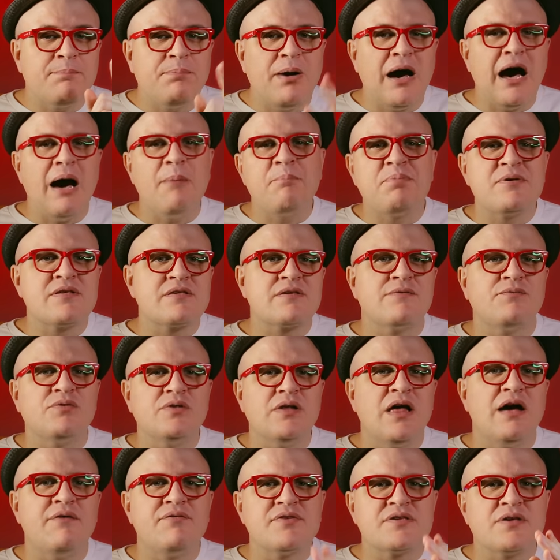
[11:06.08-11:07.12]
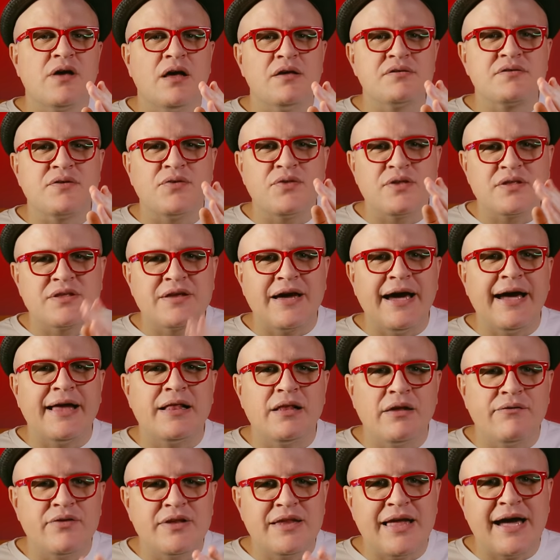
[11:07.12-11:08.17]
The Pompatus of Love is also the
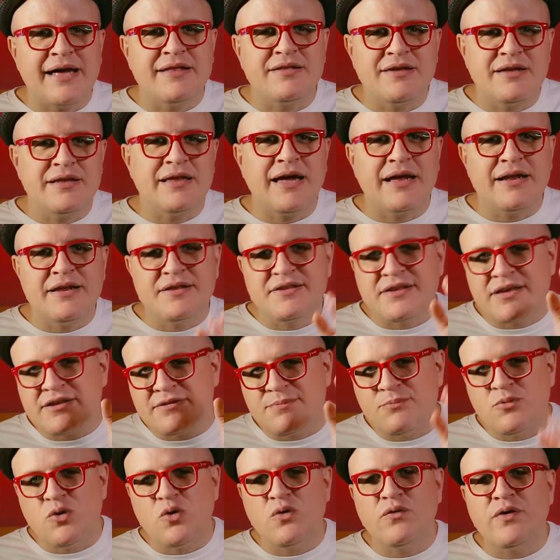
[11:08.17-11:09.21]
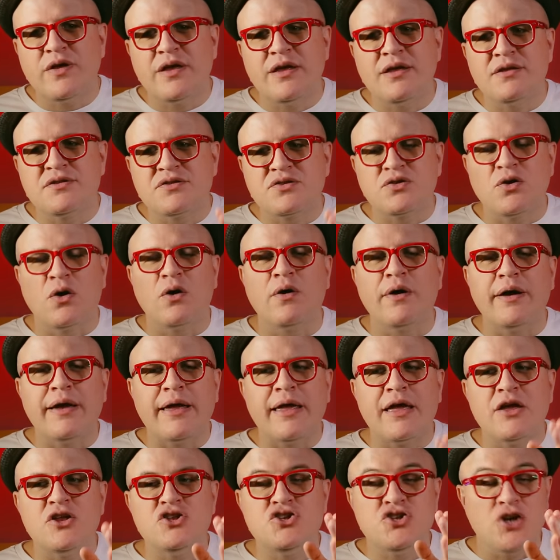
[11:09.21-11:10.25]
title of a nineteen ninety-six movie
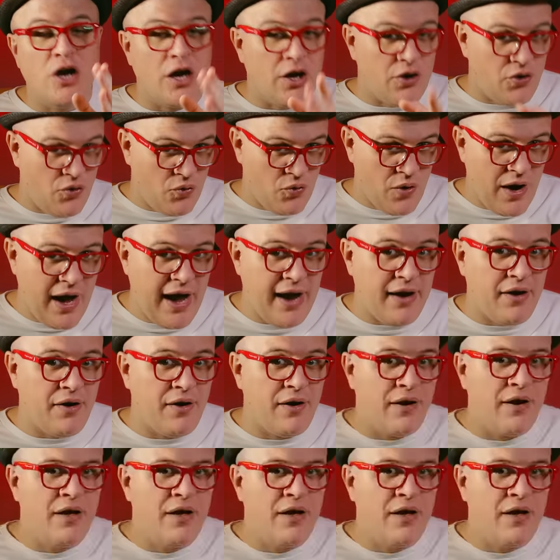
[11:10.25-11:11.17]
starring John Cryer.